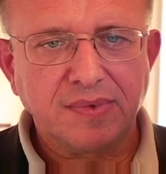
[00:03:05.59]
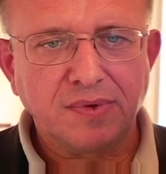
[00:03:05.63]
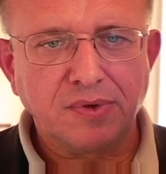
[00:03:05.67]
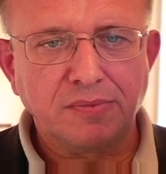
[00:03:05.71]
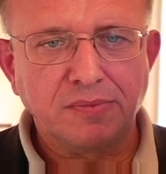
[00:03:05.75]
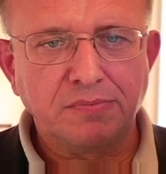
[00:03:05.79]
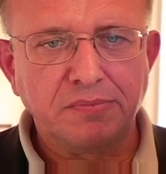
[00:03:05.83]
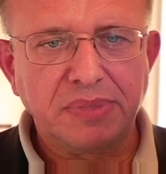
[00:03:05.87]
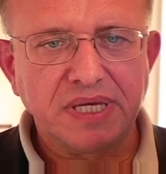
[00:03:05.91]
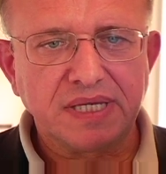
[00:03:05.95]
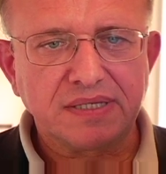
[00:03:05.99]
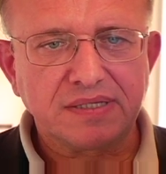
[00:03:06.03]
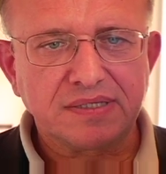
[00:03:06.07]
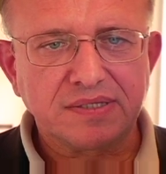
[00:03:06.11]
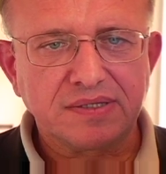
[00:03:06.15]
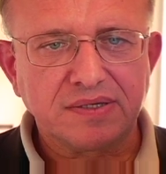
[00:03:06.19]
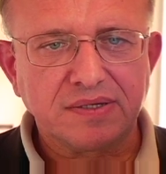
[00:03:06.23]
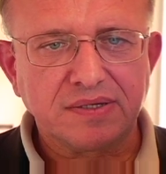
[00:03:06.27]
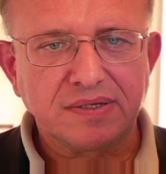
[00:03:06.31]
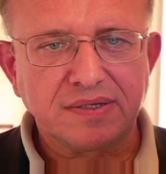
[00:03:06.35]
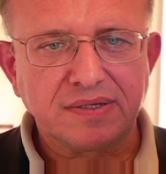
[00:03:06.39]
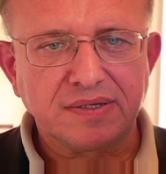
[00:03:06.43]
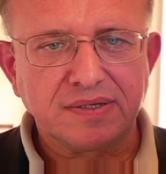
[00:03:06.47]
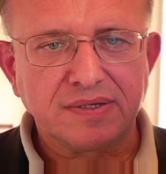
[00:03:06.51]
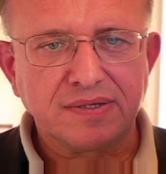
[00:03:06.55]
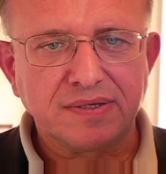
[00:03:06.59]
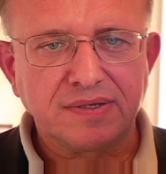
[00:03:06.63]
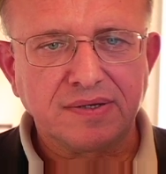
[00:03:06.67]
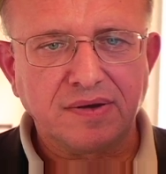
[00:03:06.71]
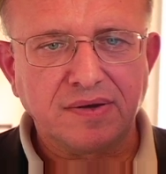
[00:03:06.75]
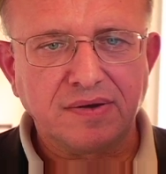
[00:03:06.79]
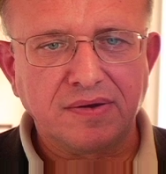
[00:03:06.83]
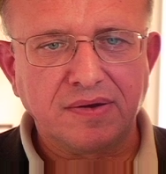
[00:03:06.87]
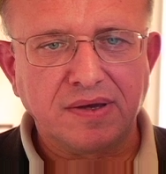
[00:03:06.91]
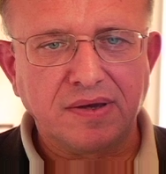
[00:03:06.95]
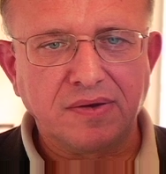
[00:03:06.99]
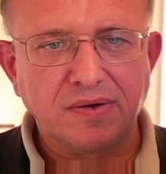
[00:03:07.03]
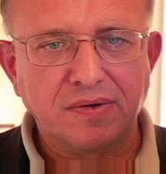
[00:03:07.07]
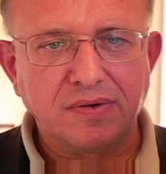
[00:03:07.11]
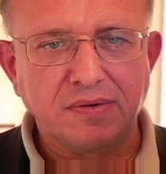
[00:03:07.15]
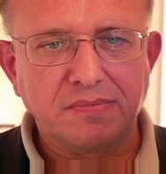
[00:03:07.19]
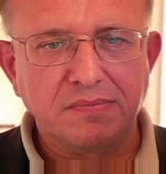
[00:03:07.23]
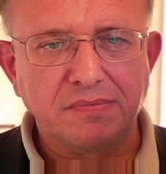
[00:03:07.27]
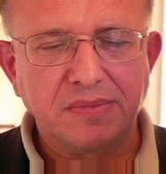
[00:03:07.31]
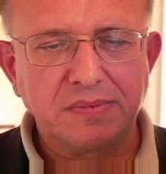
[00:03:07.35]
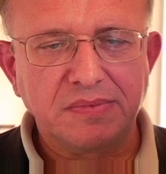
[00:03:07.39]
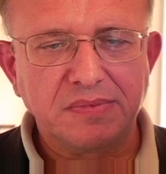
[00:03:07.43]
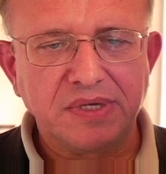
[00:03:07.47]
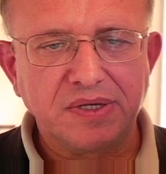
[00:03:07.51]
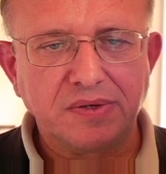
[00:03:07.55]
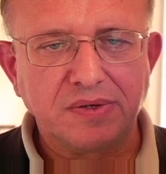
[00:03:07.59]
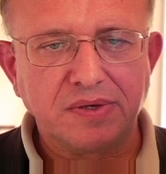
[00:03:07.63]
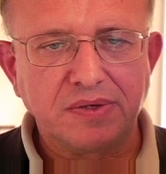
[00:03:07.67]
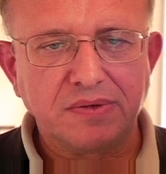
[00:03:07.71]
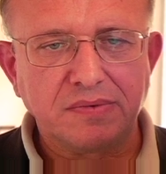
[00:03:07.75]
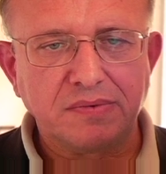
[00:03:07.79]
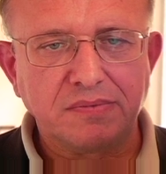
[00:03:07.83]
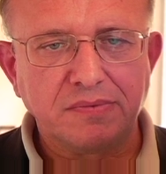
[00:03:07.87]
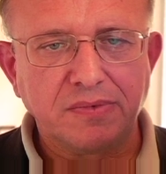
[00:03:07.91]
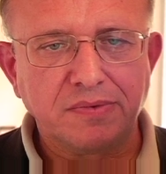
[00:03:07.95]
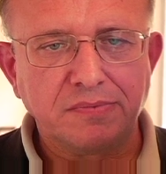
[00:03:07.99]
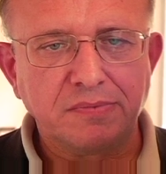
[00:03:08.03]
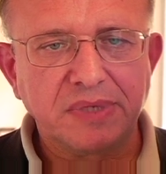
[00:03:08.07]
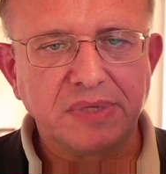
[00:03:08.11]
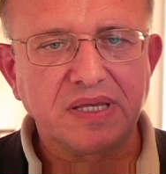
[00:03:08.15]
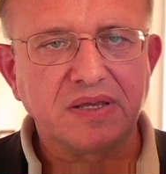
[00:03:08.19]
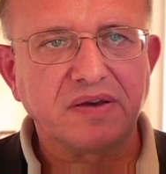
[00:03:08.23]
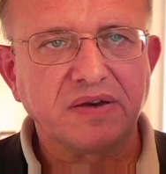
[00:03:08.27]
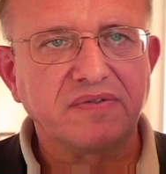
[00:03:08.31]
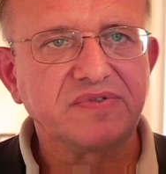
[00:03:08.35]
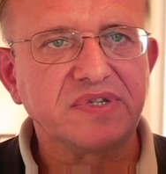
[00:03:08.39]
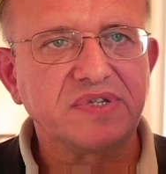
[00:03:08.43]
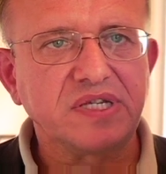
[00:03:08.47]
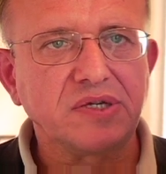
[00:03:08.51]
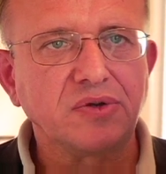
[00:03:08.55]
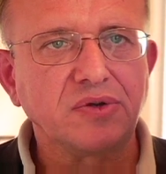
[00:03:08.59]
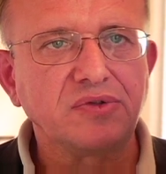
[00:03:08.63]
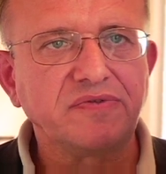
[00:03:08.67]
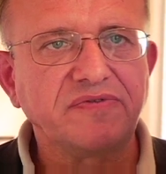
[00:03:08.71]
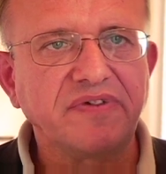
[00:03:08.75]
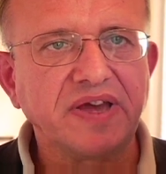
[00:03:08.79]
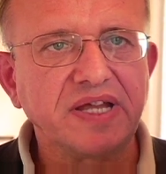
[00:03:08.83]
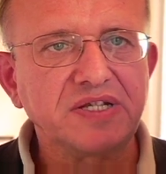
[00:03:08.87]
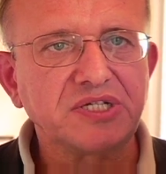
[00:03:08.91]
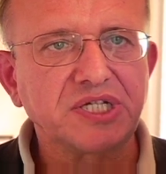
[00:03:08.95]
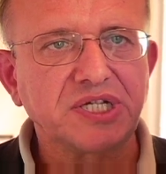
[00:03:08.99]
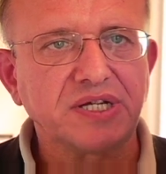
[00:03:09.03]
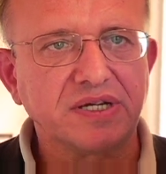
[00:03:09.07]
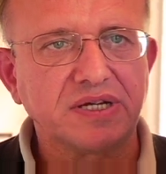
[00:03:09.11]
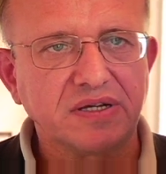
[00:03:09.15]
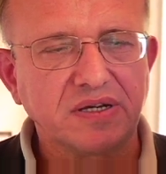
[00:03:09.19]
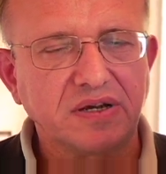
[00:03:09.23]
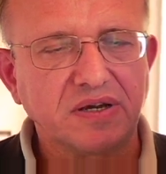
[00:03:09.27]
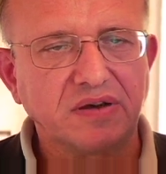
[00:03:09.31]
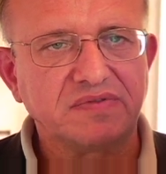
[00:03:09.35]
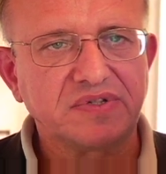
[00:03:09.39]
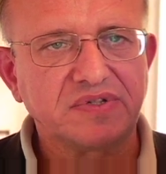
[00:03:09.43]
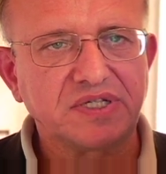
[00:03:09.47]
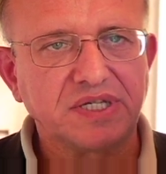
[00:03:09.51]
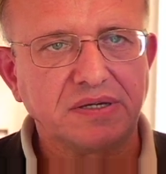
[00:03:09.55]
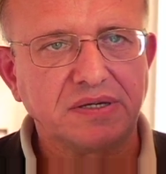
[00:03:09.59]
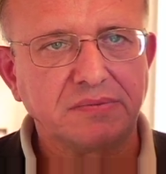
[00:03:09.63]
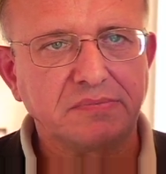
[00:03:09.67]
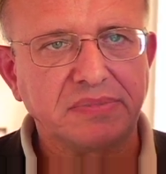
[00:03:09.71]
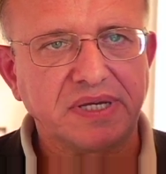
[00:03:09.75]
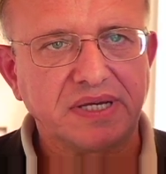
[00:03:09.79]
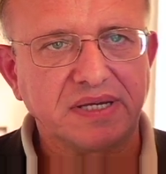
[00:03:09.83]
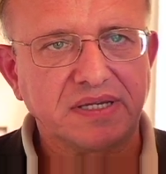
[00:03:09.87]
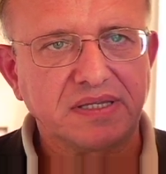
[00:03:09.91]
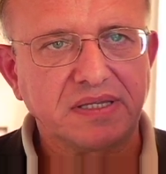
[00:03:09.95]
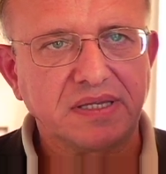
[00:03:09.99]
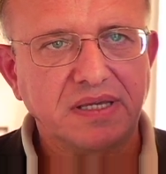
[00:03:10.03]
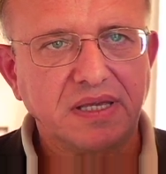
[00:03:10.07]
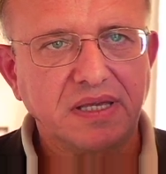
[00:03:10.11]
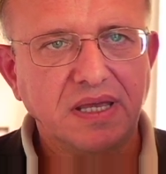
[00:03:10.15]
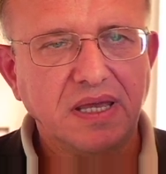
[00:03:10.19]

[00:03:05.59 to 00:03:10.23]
a bit, or maybe a bit of the adventure of Champagne,